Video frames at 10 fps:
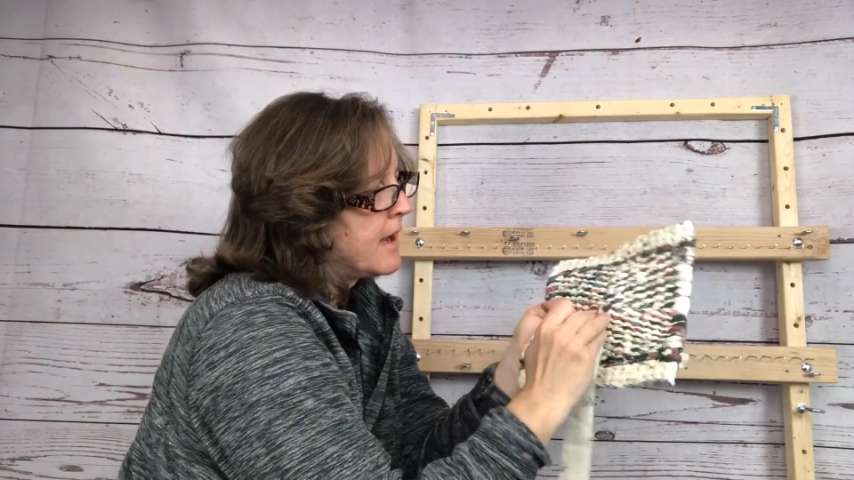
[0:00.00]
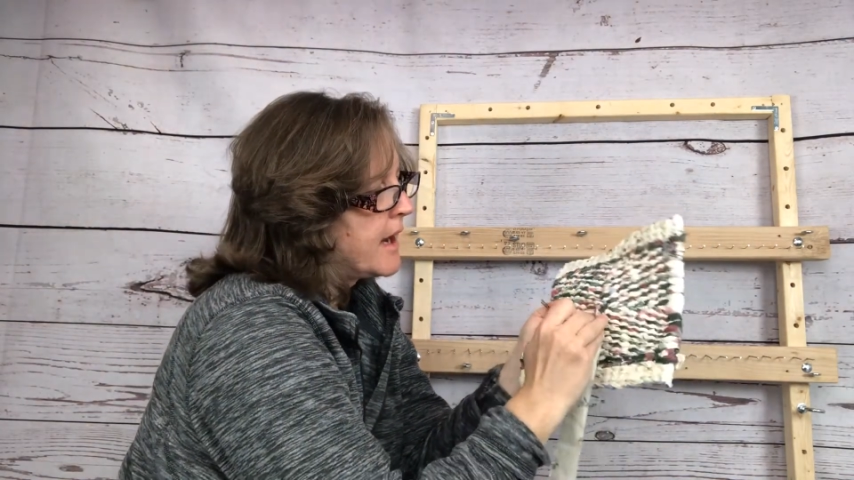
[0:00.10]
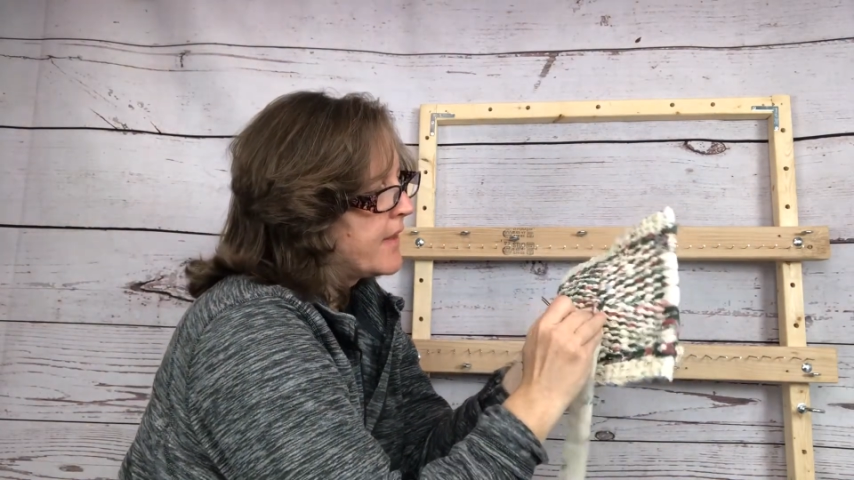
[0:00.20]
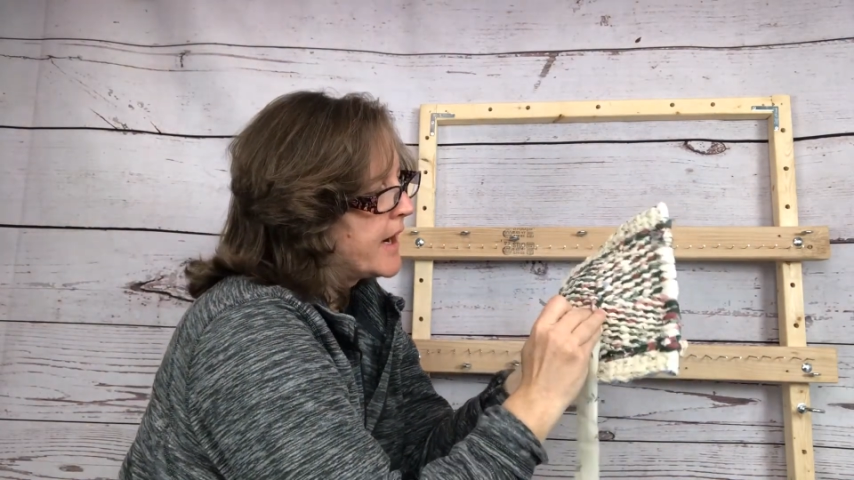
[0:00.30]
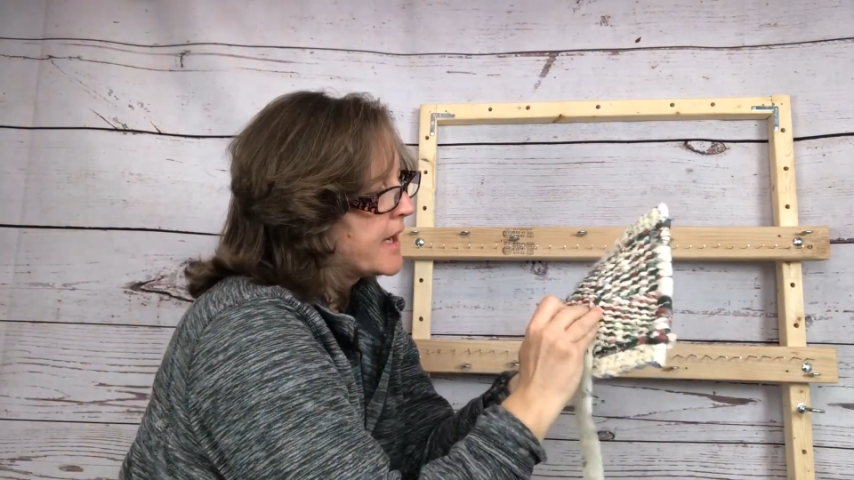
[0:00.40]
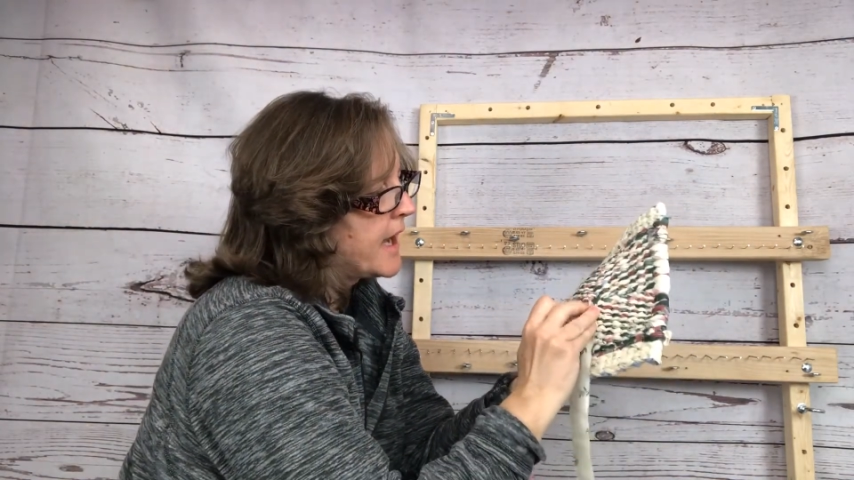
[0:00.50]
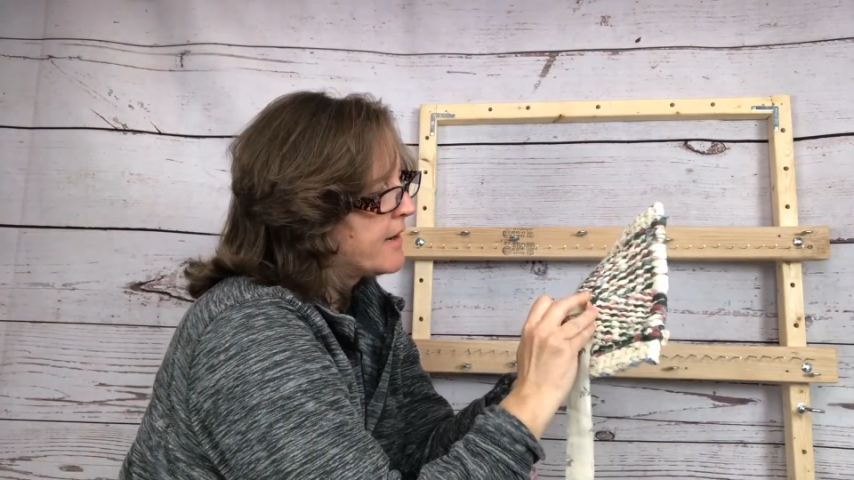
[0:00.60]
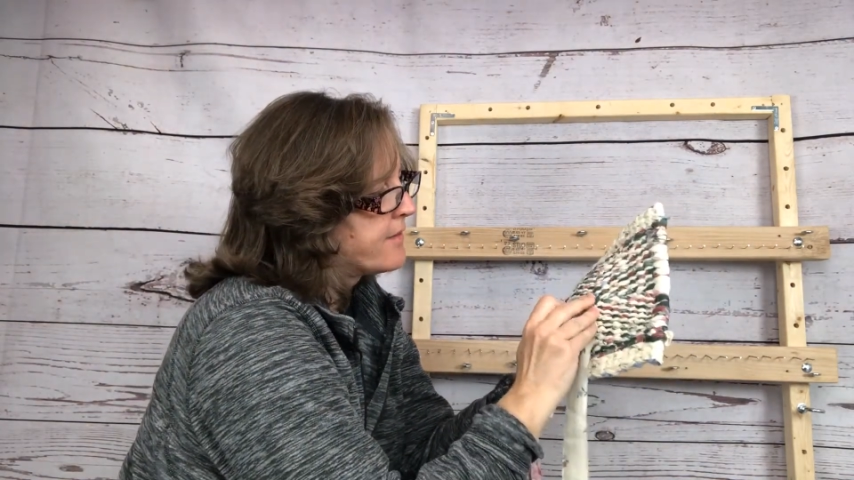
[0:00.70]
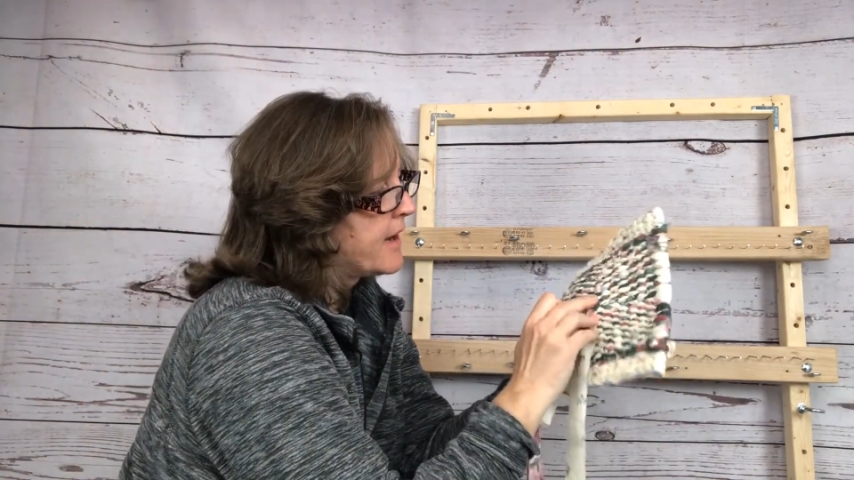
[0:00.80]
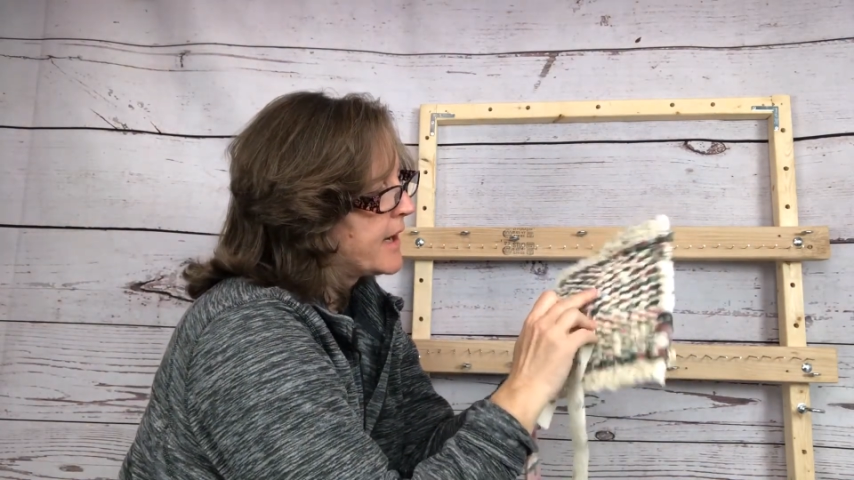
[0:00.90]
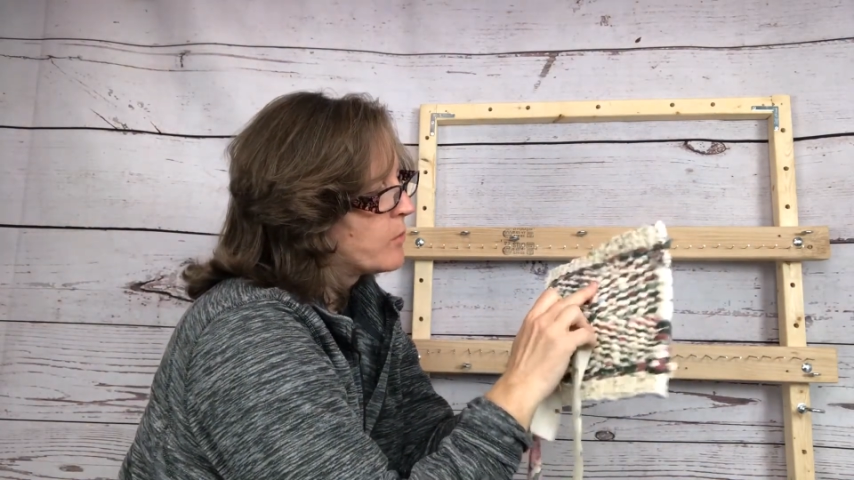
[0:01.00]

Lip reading: and then I kind of find